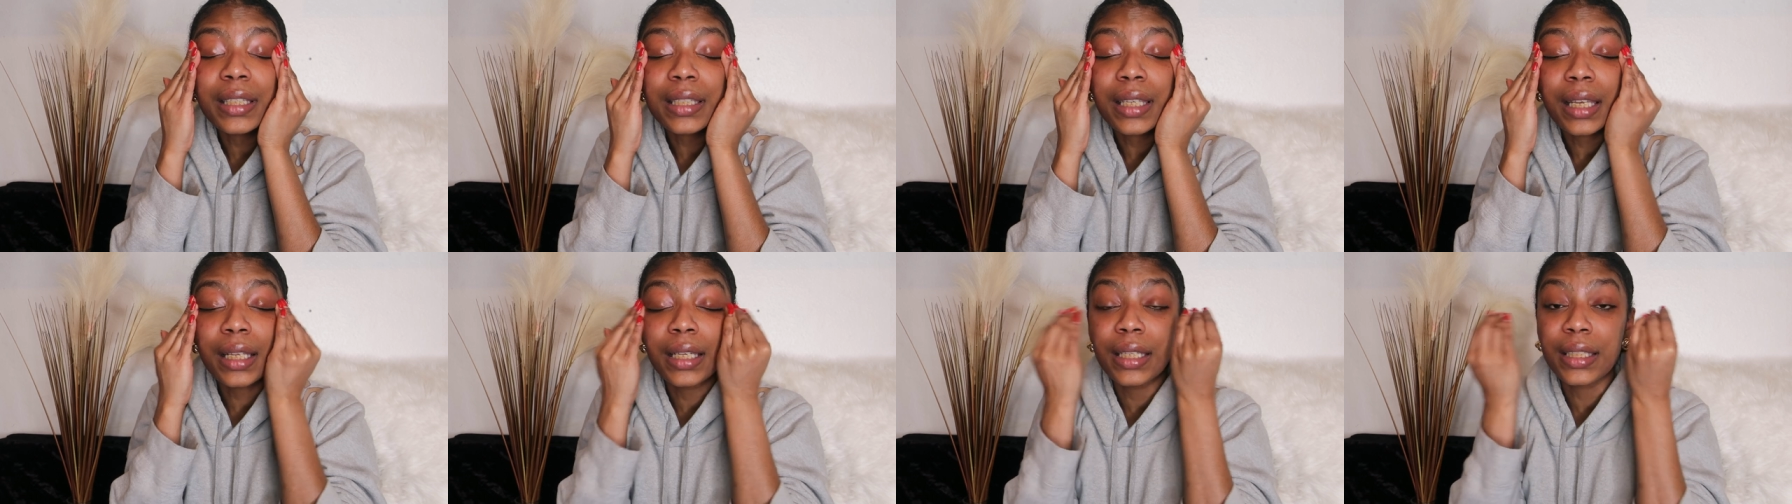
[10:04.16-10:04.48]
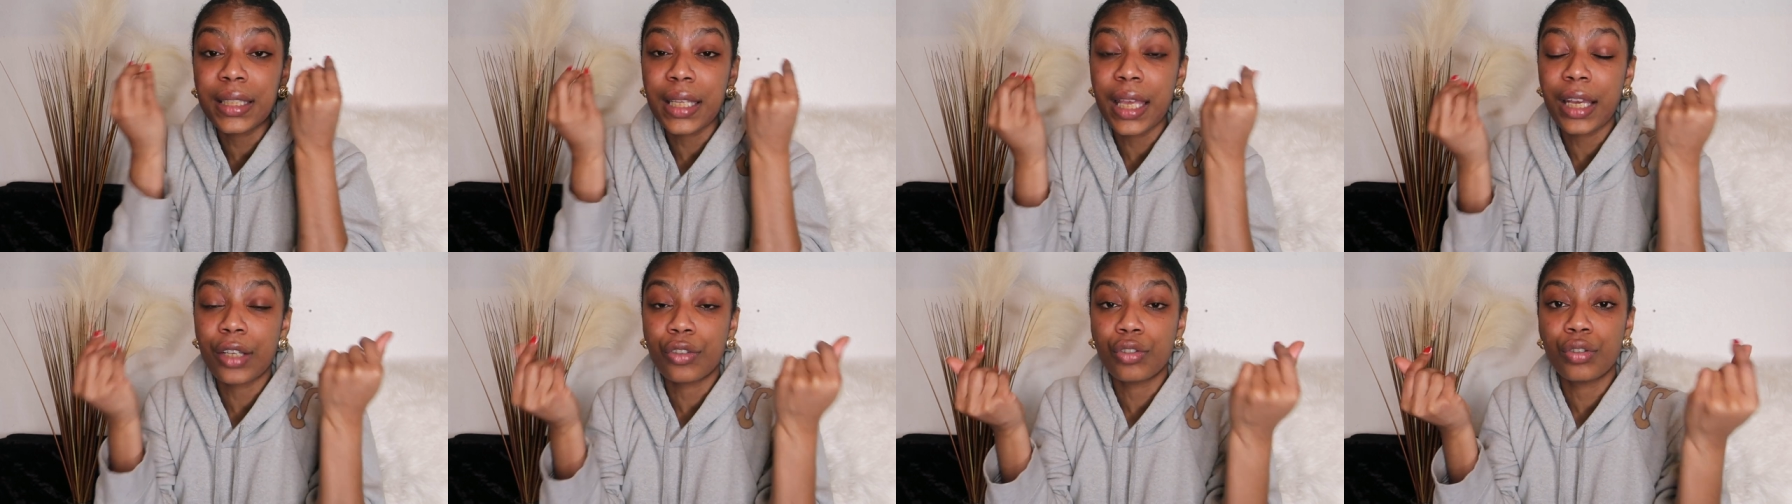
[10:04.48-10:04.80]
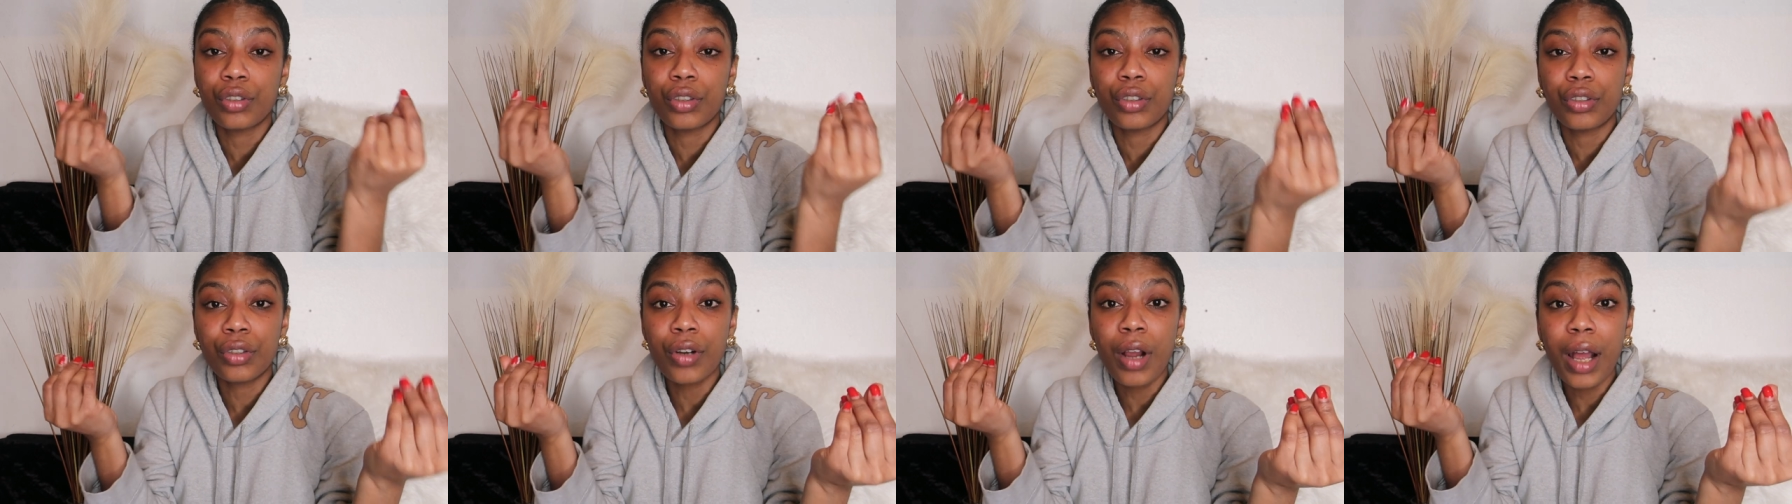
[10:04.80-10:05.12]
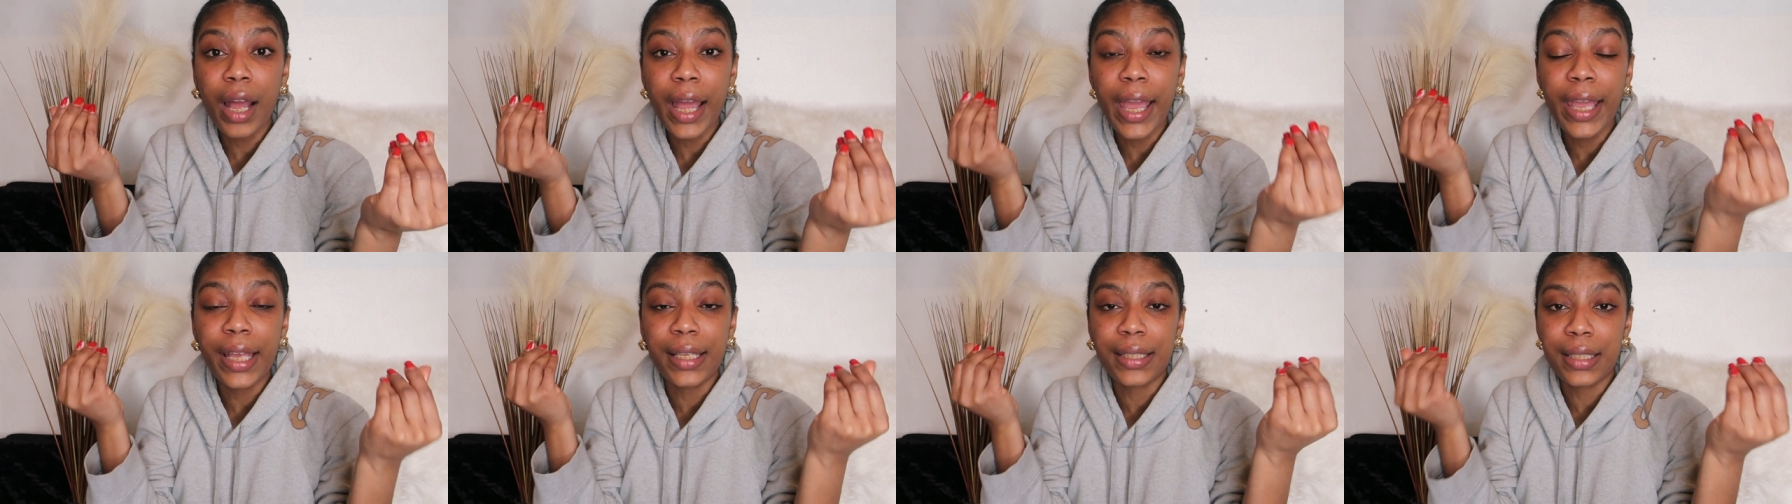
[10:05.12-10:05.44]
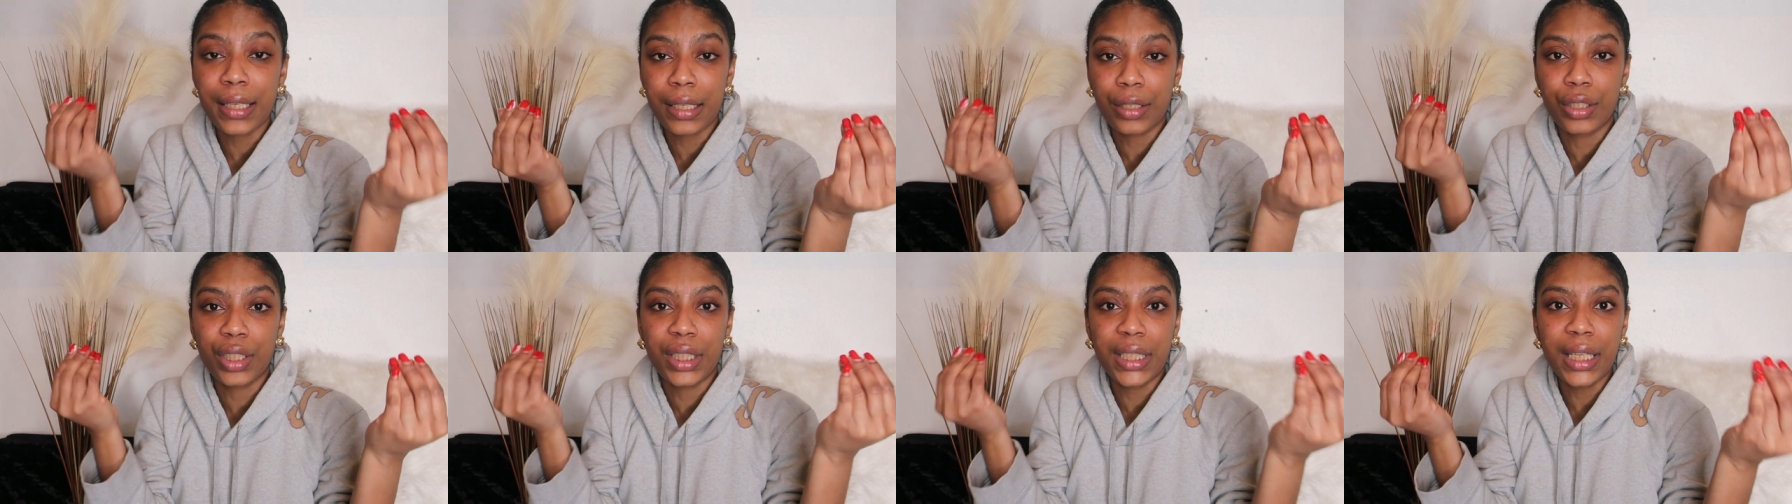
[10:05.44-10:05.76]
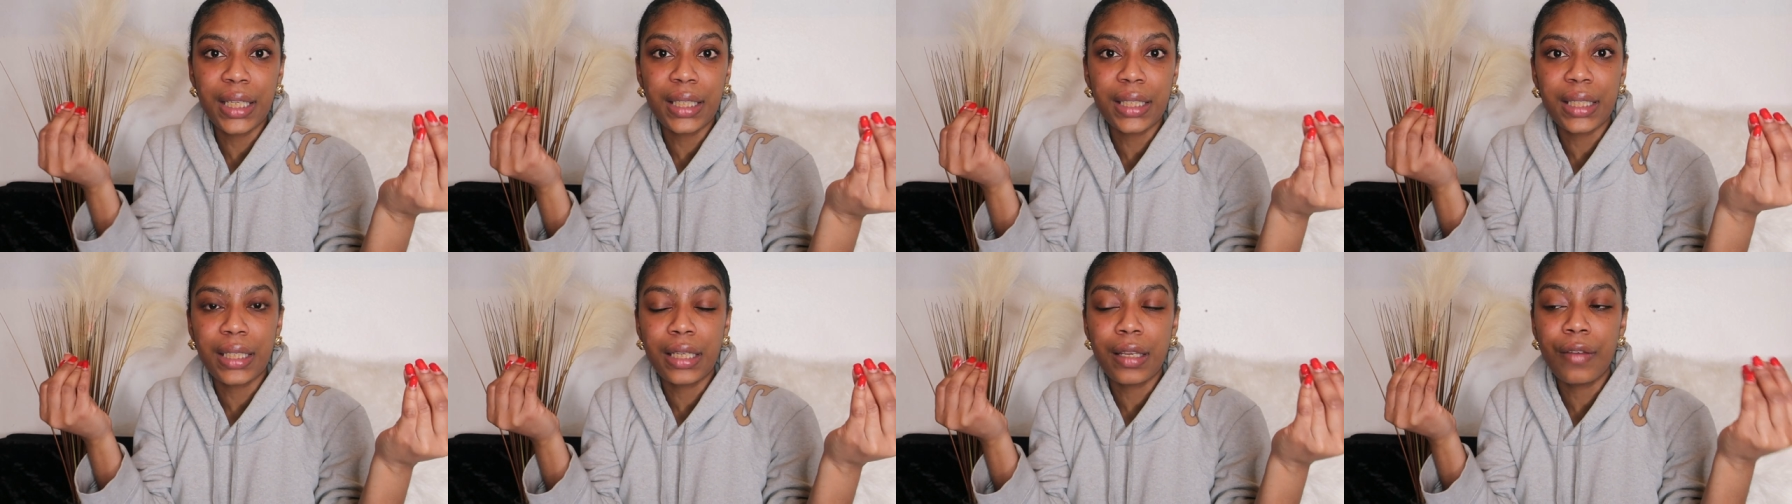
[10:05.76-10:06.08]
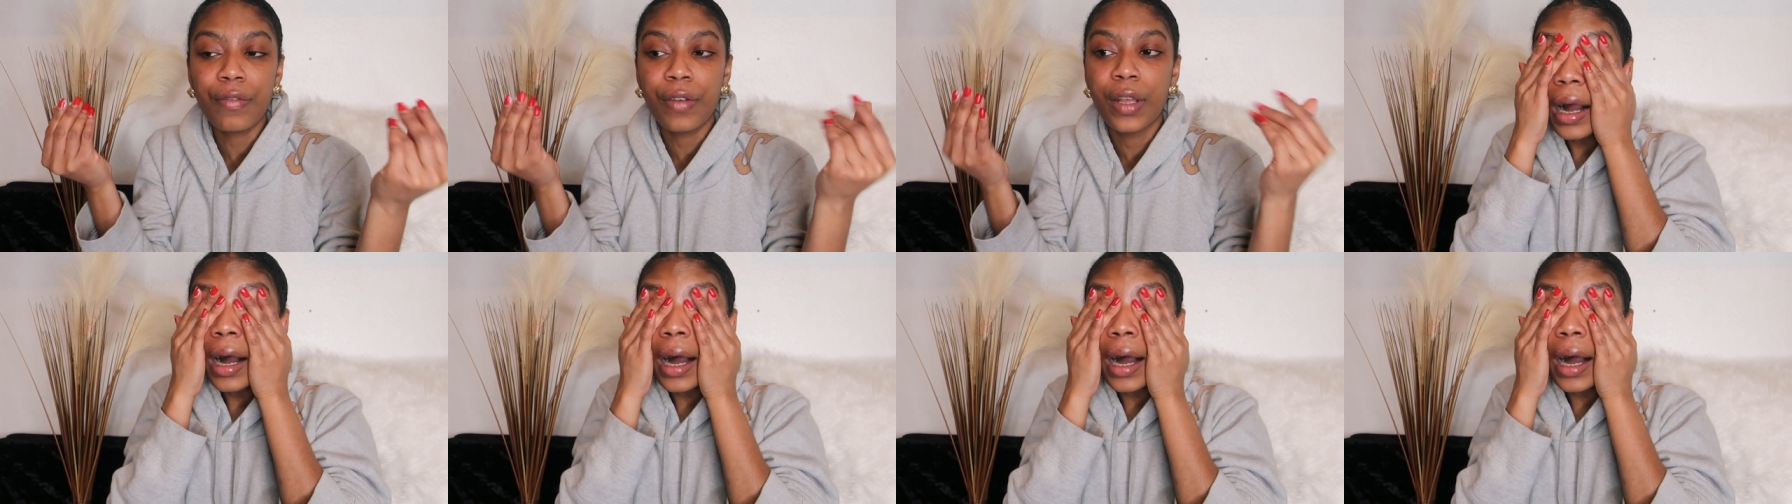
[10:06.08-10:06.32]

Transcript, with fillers: skin is extra dry, it's extra sensitive,